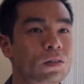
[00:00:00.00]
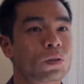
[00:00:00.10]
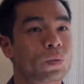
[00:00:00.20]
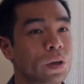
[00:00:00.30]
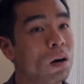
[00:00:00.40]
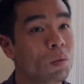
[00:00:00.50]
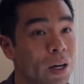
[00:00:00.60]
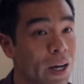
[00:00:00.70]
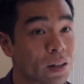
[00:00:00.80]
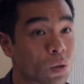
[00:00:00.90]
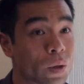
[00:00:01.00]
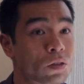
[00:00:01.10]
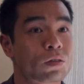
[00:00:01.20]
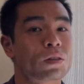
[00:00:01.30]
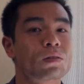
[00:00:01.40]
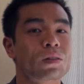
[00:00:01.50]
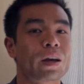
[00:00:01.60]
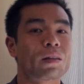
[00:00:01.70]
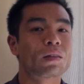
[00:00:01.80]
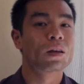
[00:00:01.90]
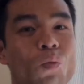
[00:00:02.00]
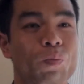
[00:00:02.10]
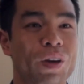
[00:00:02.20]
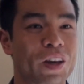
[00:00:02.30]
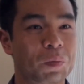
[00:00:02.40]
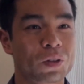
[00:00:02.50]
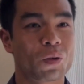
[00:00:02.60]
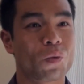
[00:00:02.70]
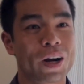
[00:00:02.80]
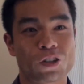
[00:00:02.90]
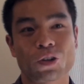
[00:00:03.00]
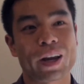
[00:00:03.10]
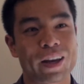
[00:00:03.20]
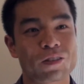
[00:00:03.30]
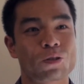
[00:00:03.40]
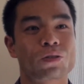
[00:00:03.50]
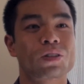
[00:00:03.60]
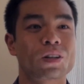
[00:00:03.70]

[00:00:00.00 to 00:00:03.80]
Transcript: So we all want to ask questions, and being able to watch your answers